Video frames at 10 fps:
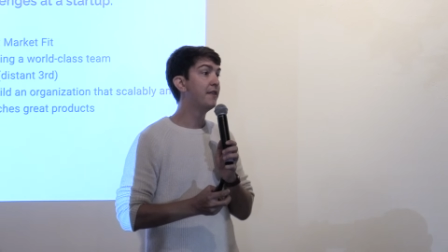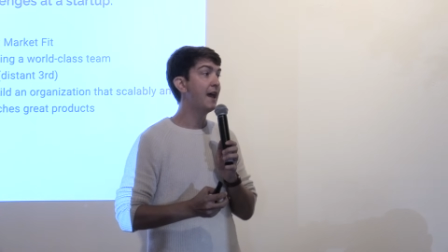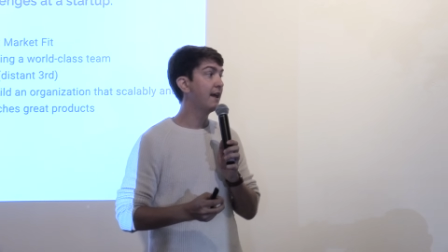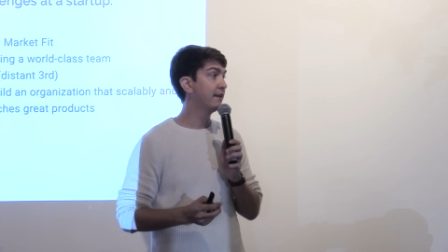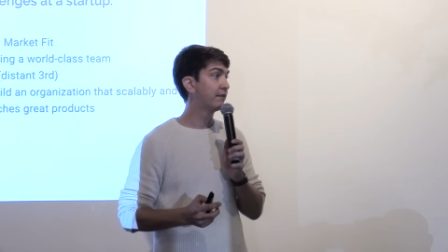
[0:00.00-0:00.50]

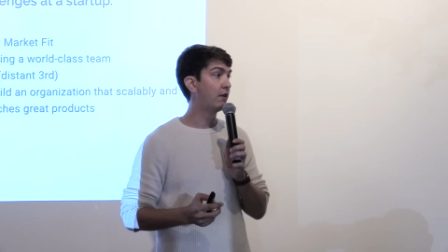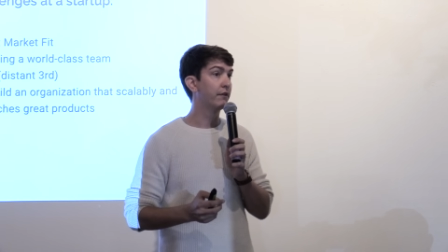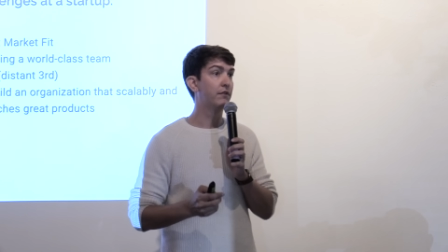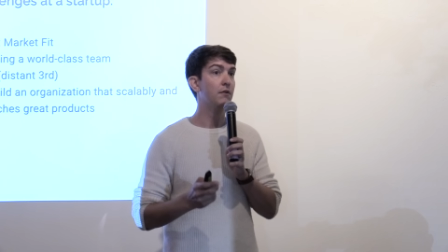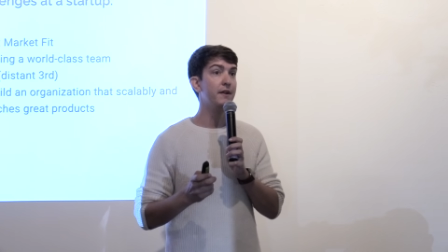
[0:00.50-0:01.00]
That is
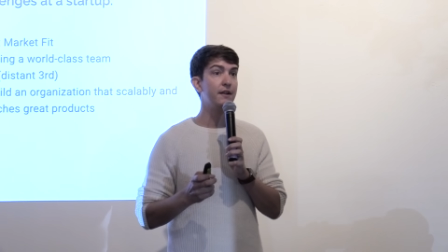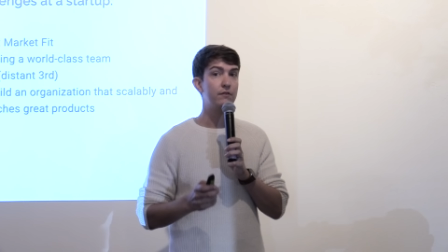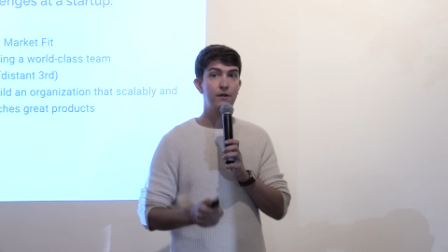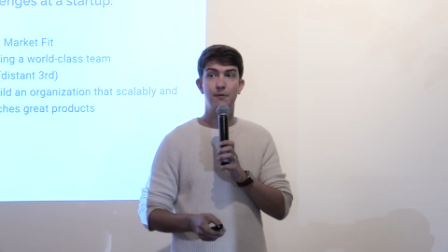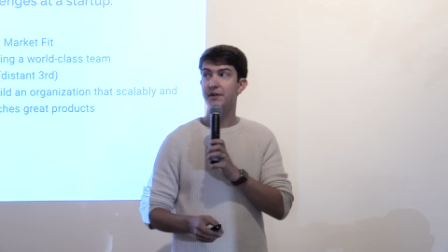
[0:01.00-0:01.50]
also
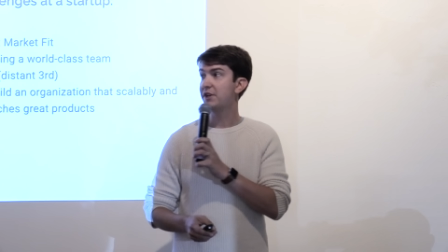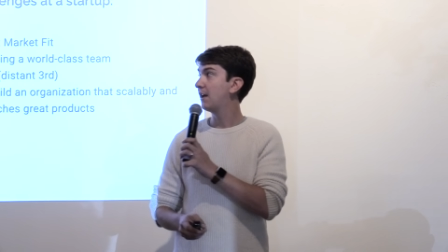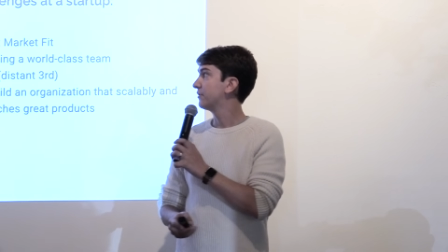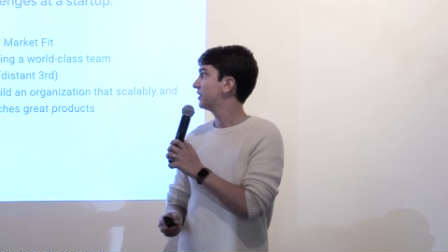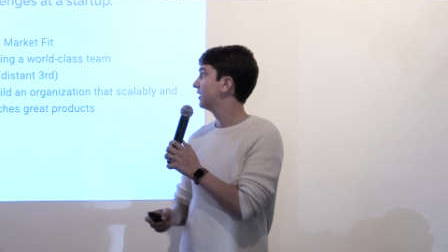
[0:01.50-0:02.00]
incredibly
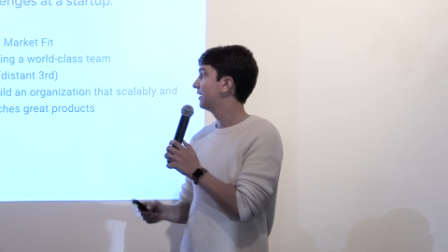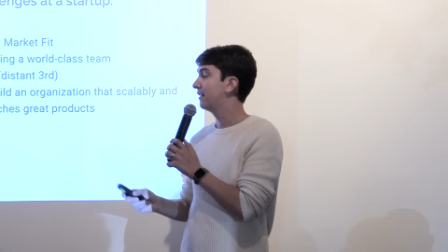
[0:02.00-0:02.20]
challenging.